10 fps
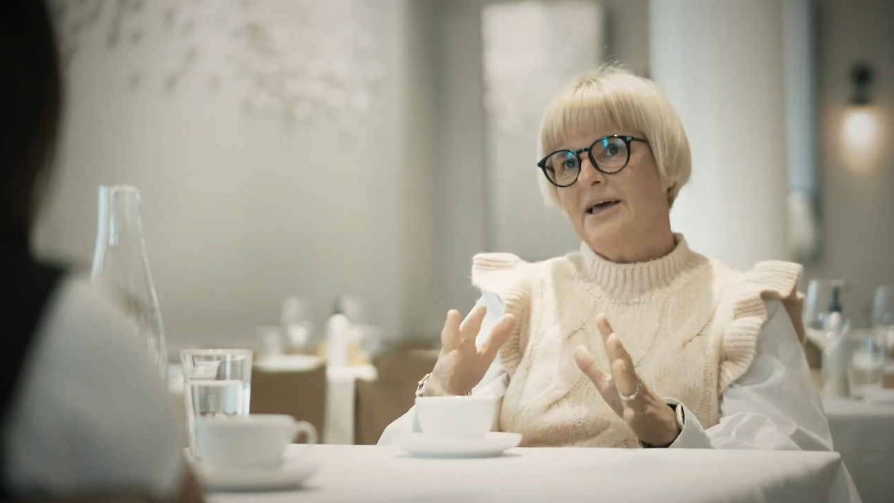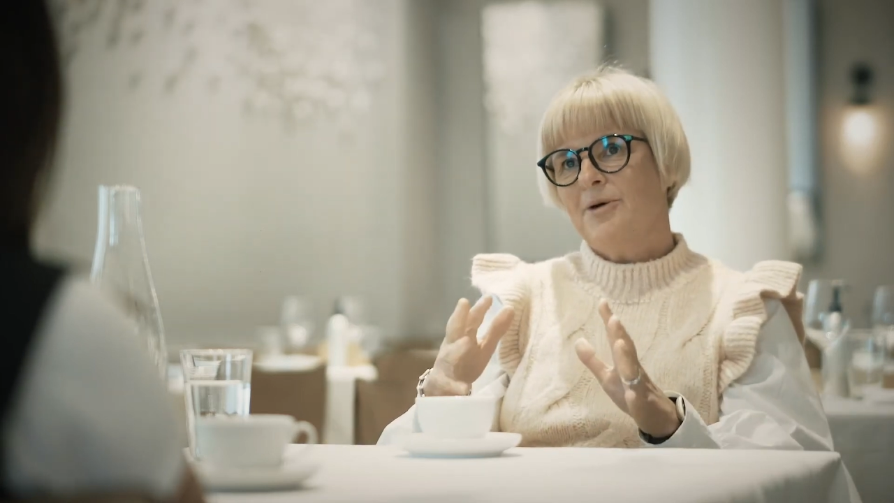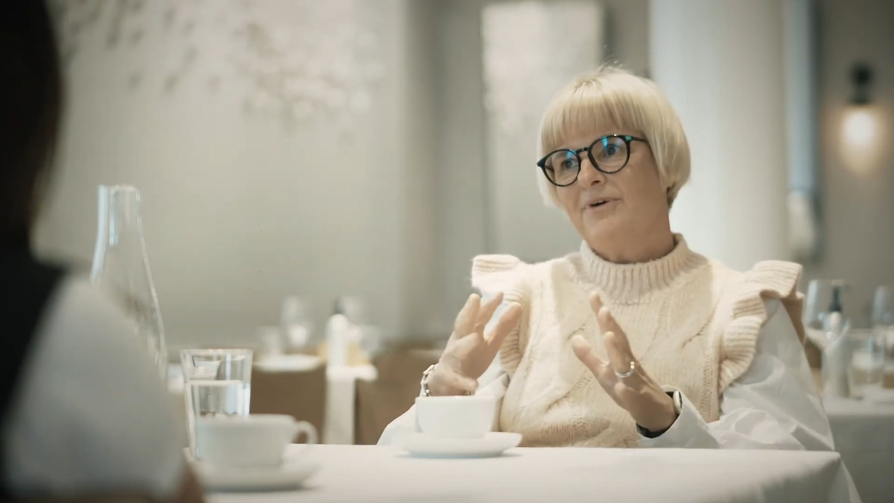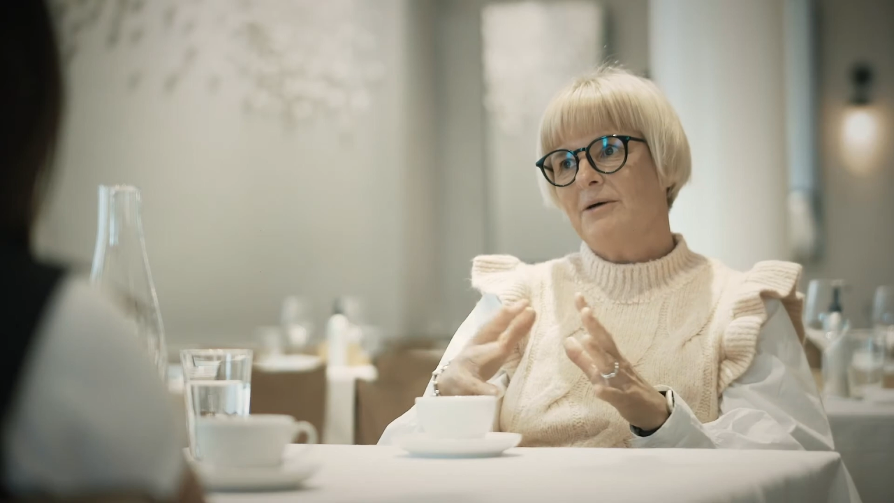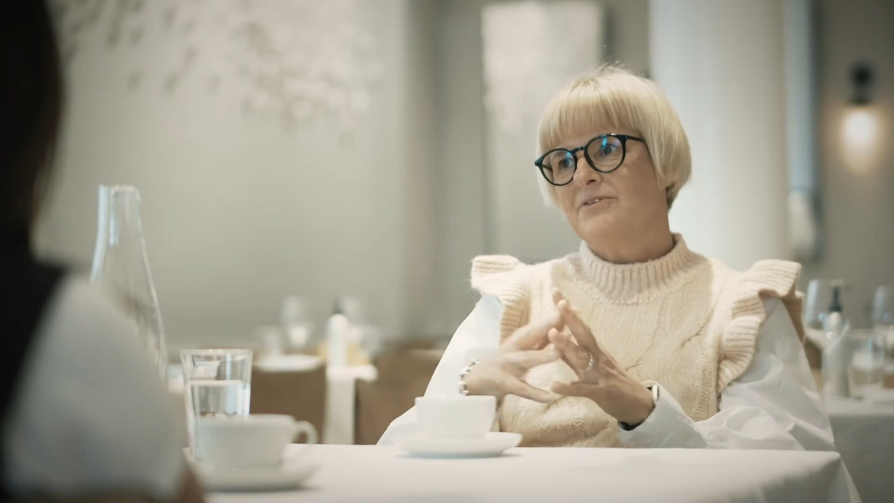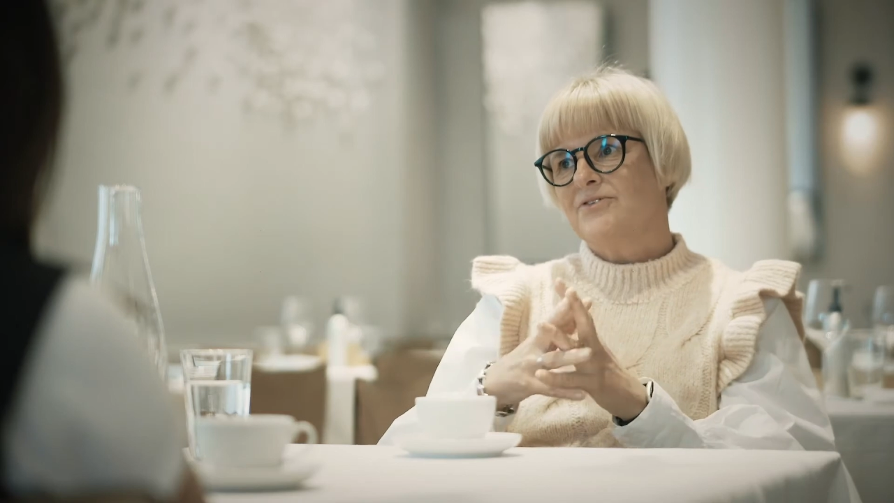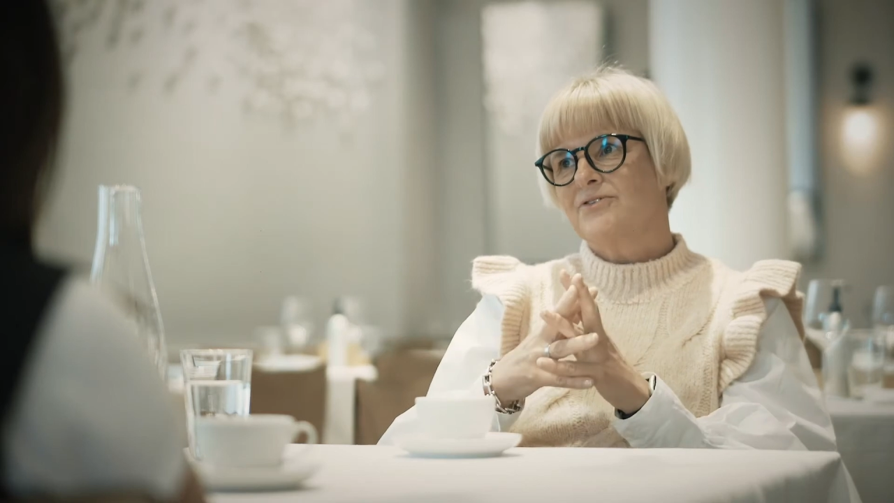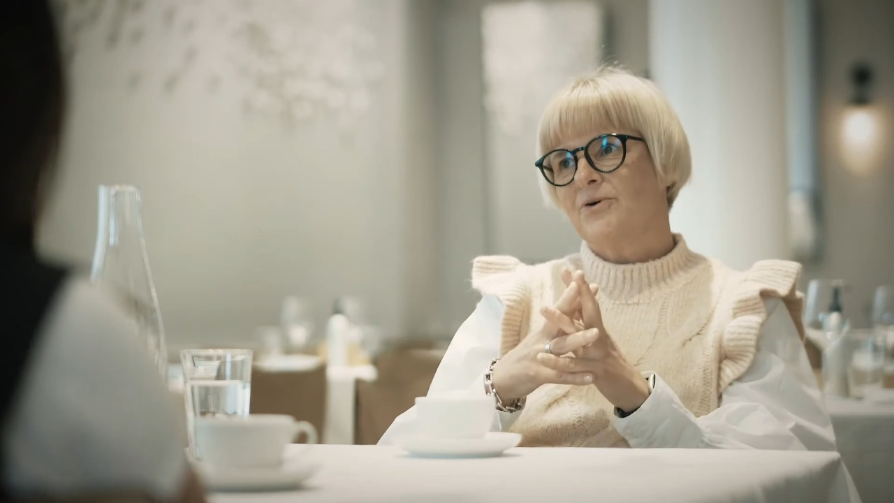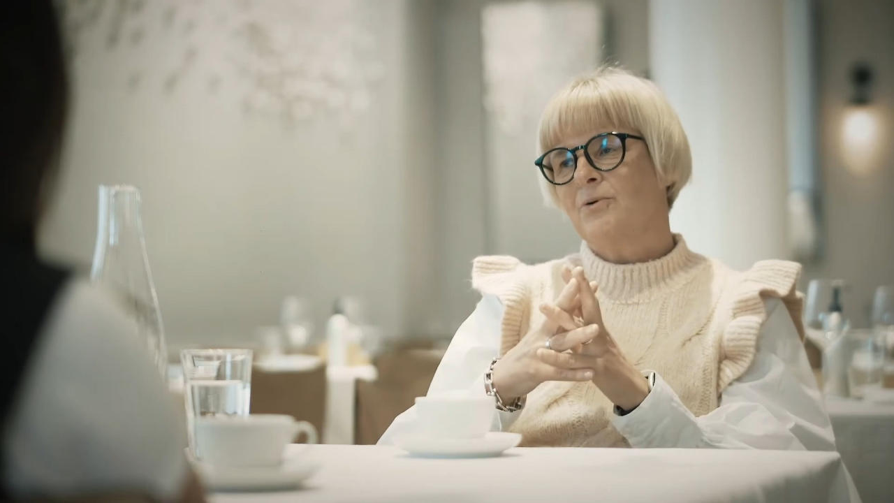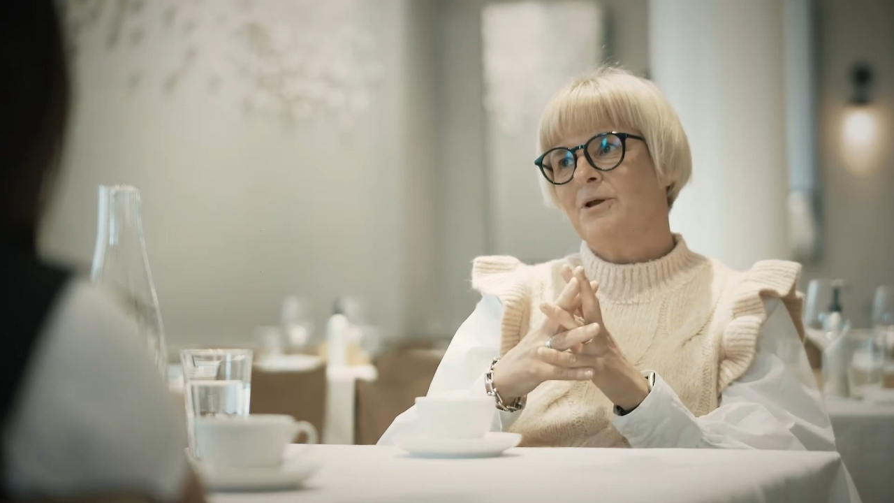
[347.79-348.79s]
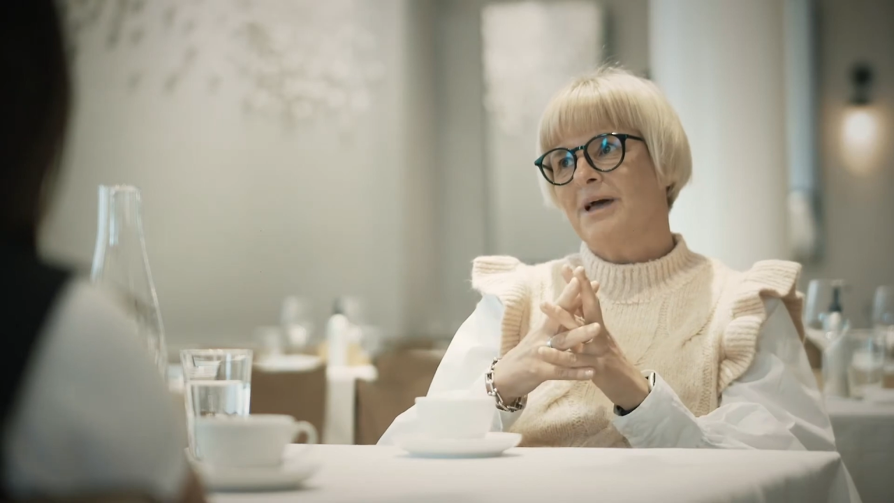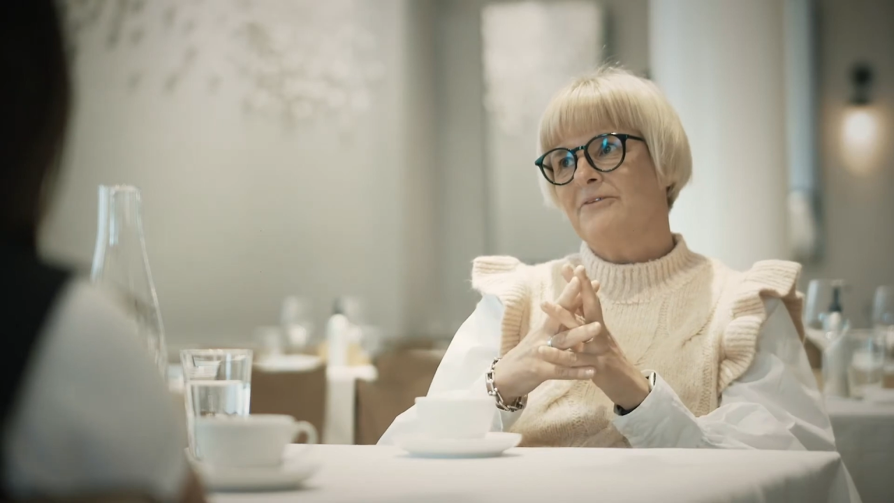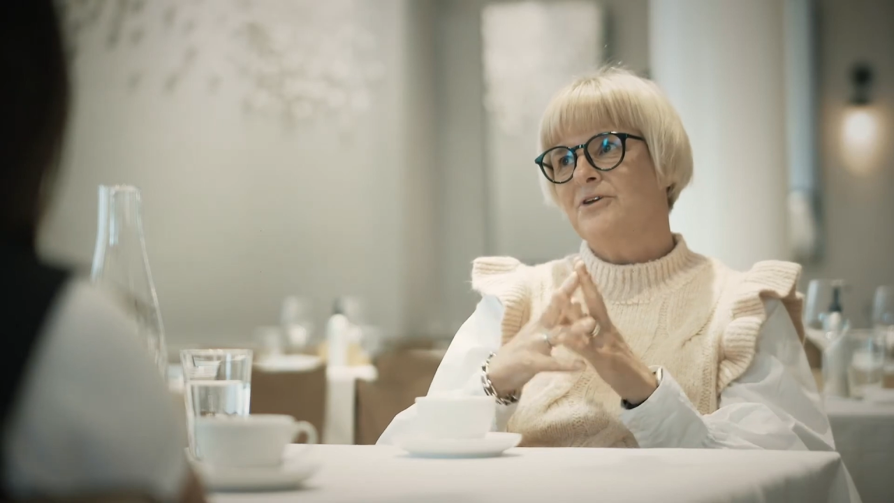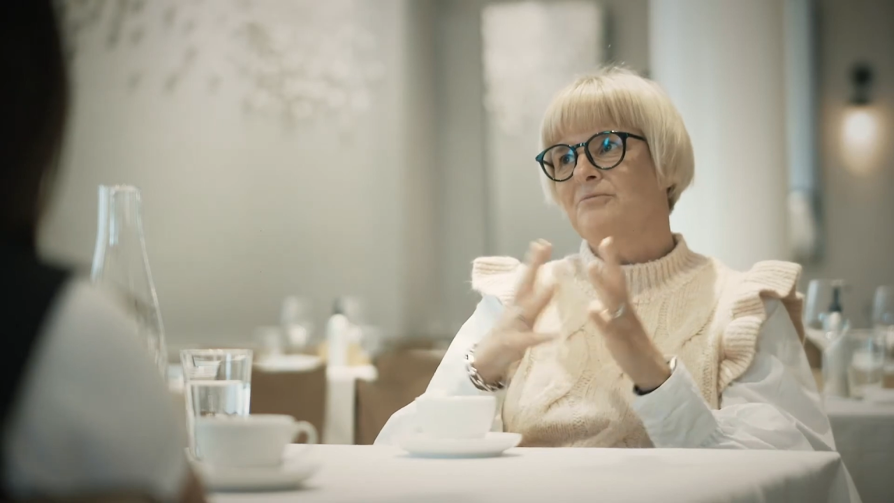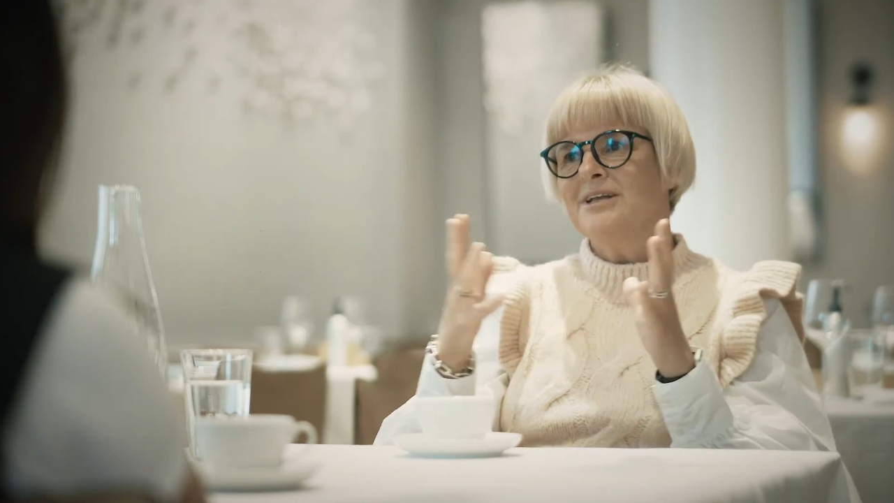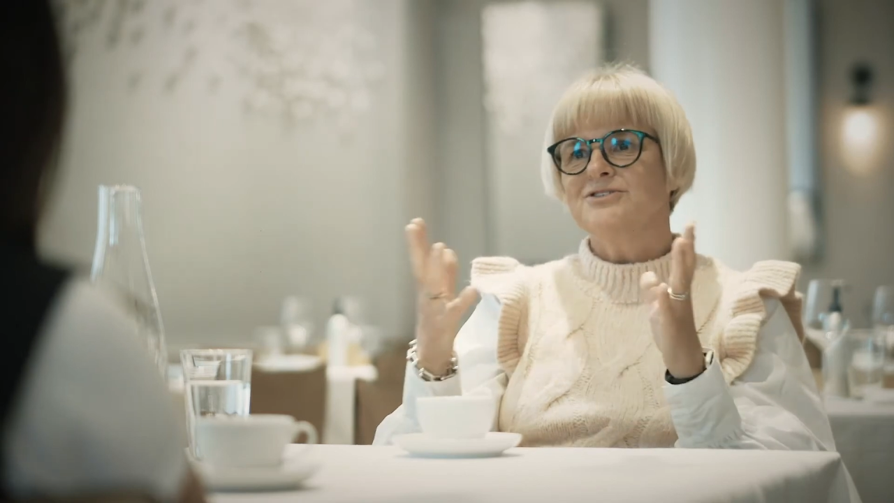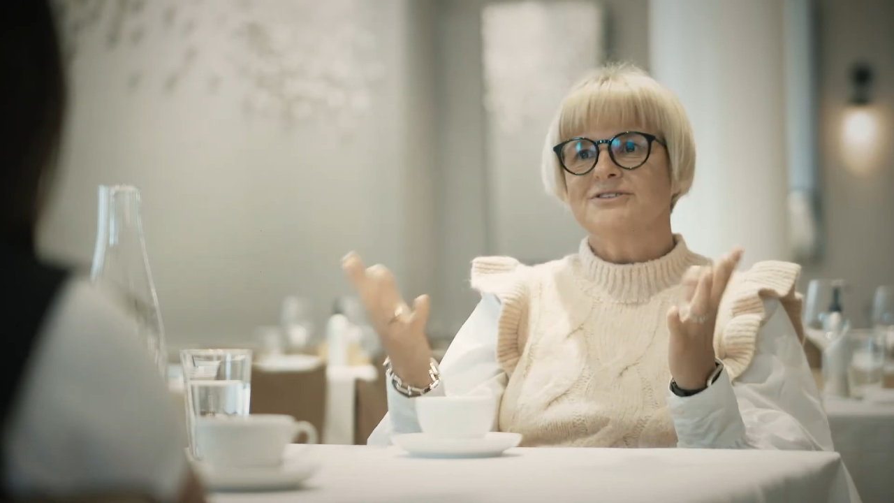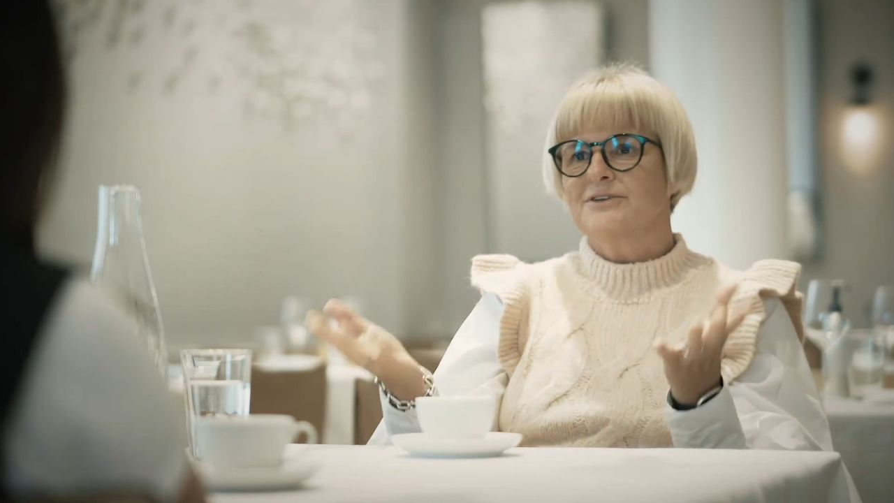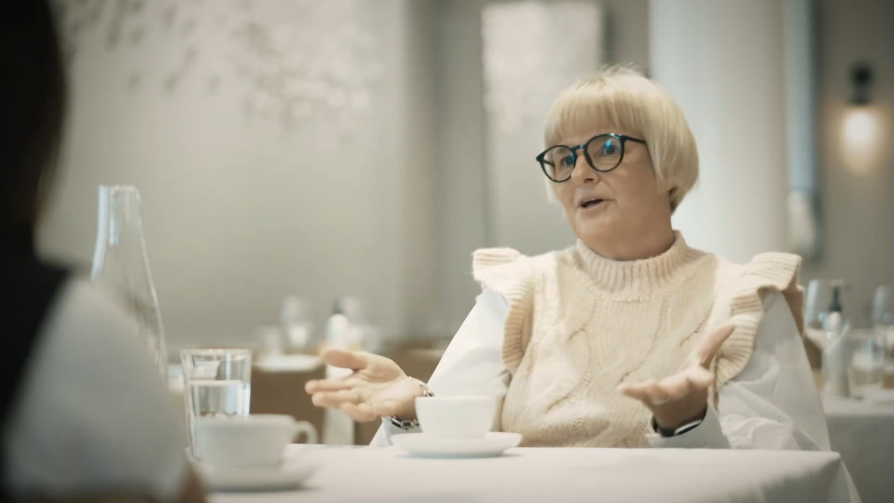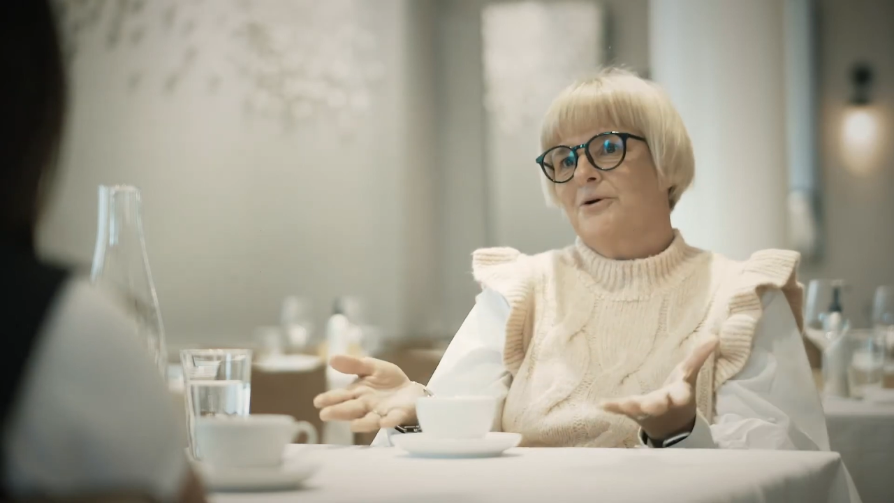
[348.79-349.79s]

a brand which is all about, if you imagine yourself going